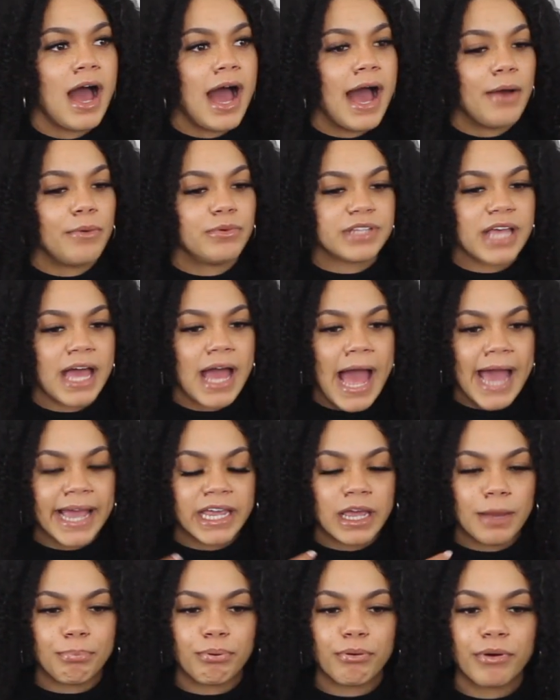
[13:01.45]
I
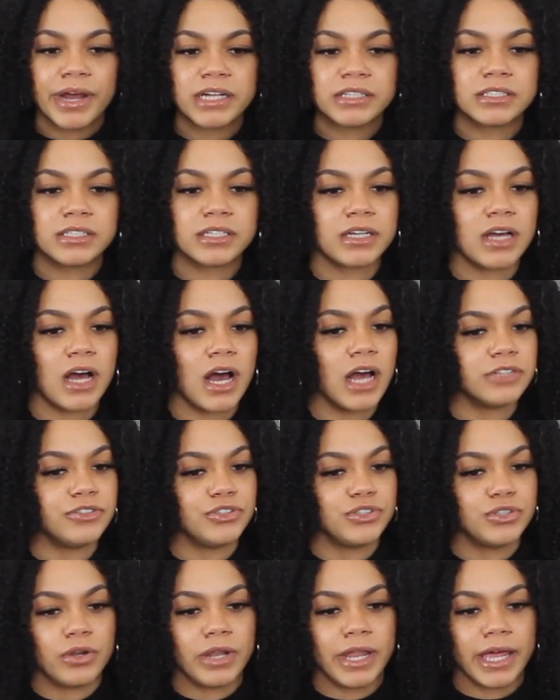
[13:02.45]
kept praying to God,
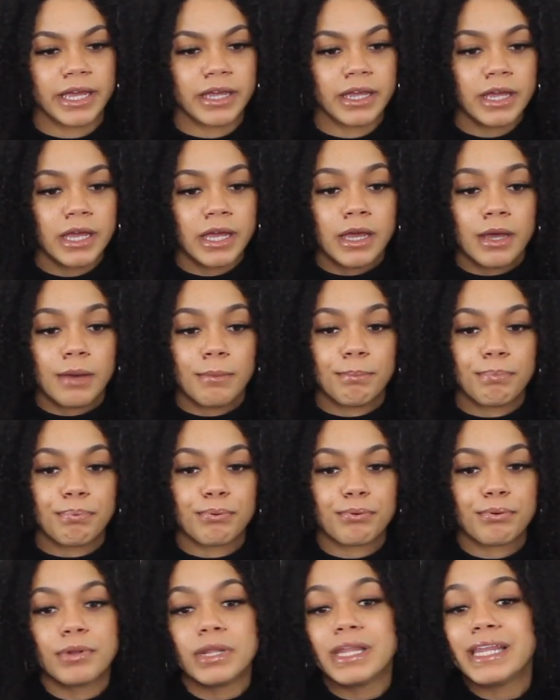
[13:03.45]
you know, like,
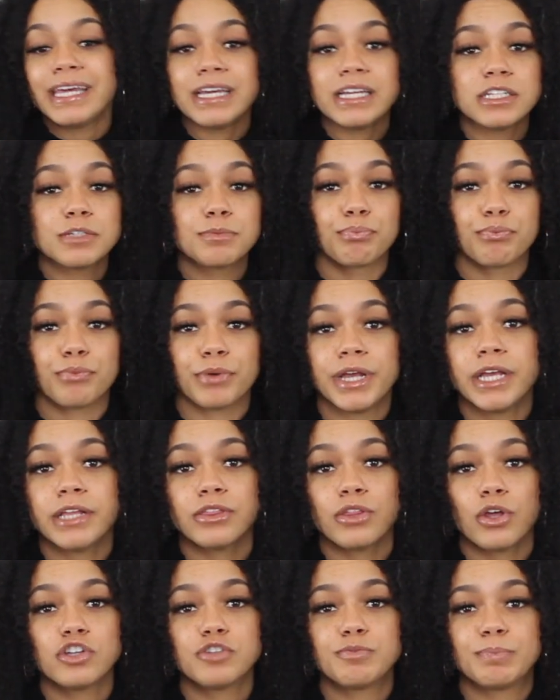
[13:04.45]
please bring
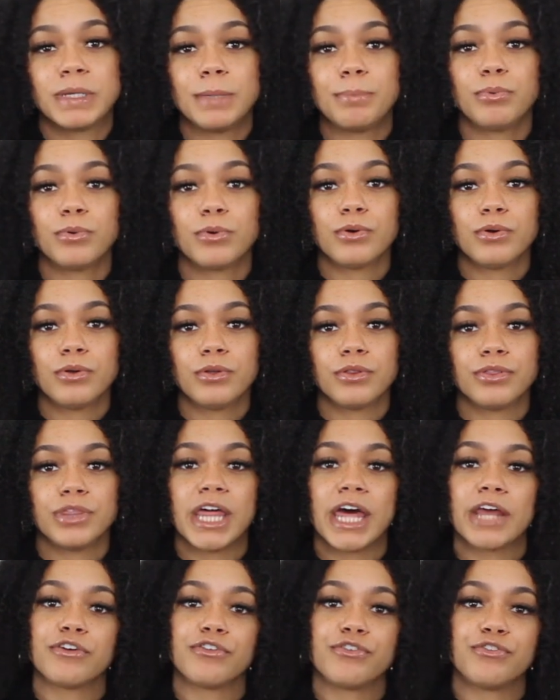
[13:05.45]
those people
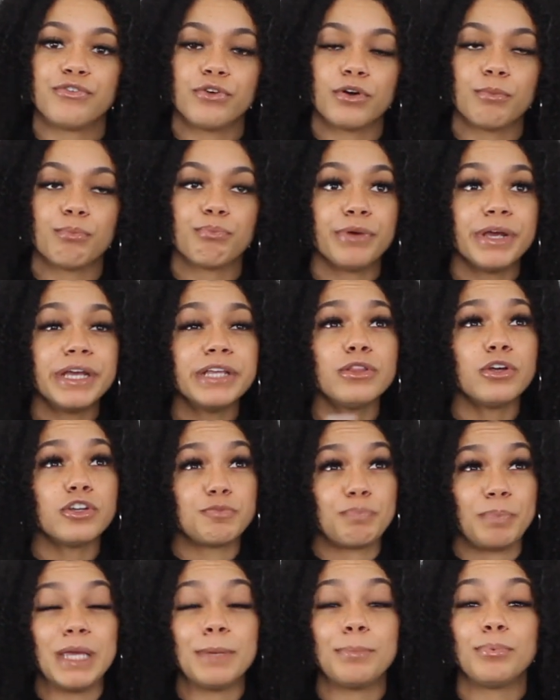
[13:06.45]

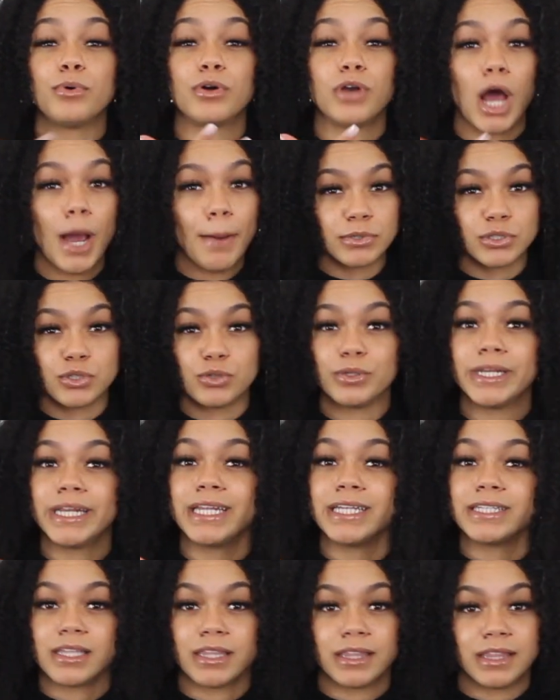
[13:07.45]
and
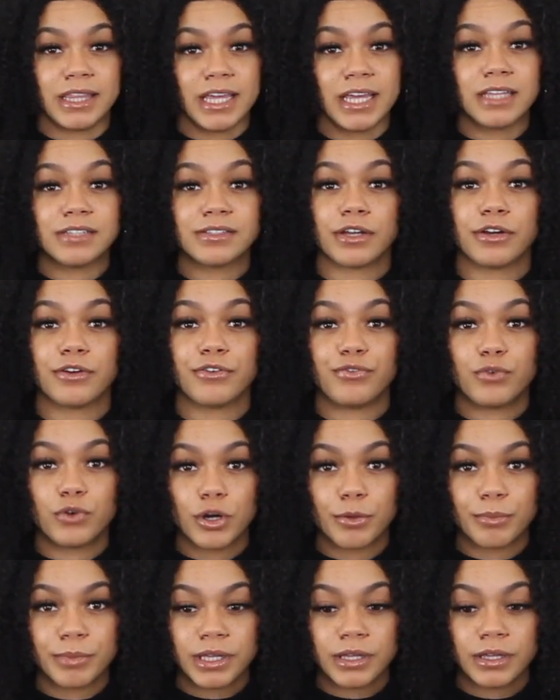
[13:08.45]
opportunities and things that are
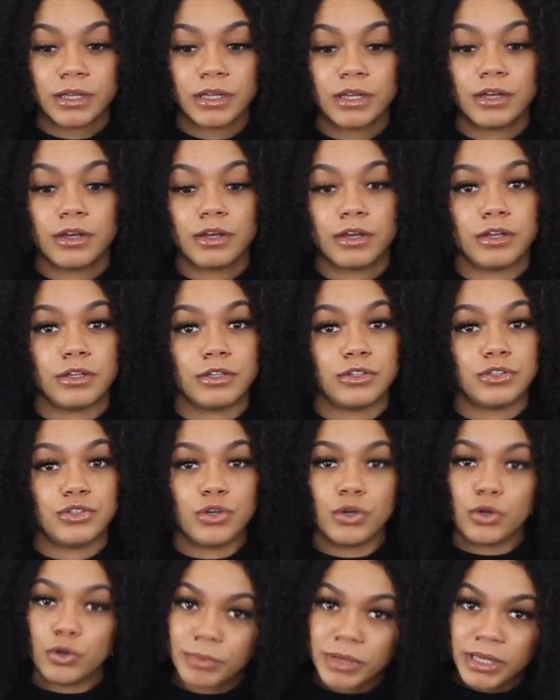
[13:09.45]
for me
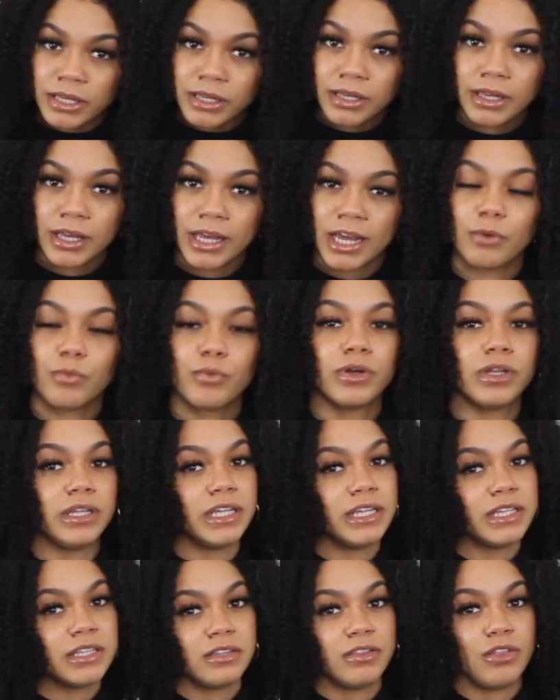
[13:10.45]
to me, and
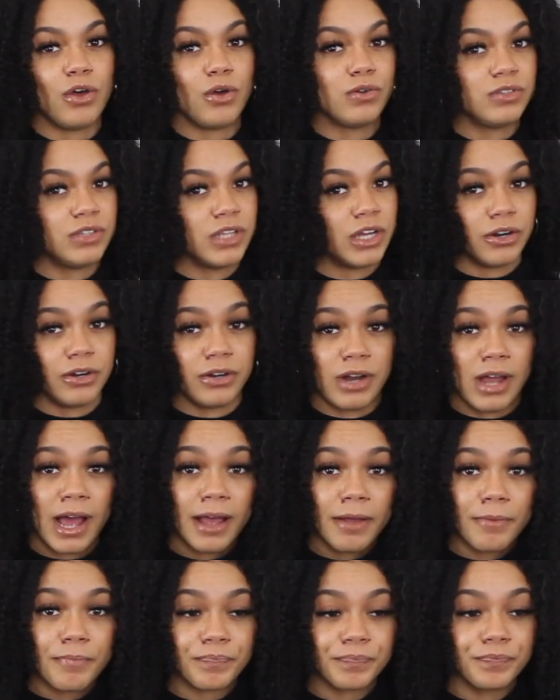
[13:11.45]
release those that are
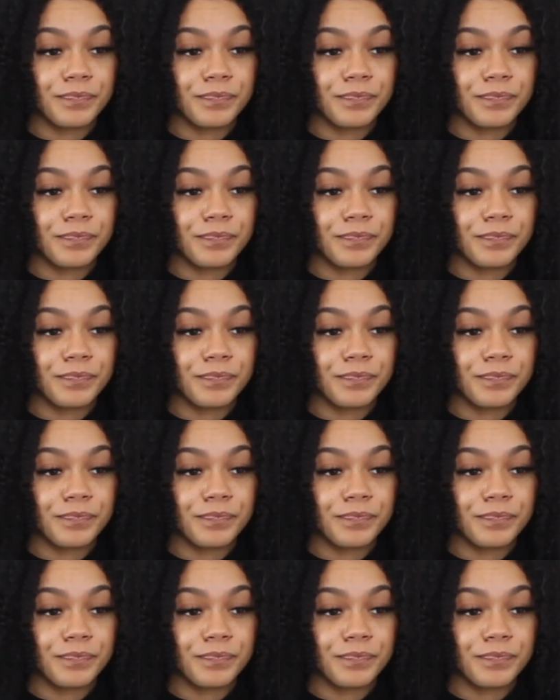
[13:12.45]
not.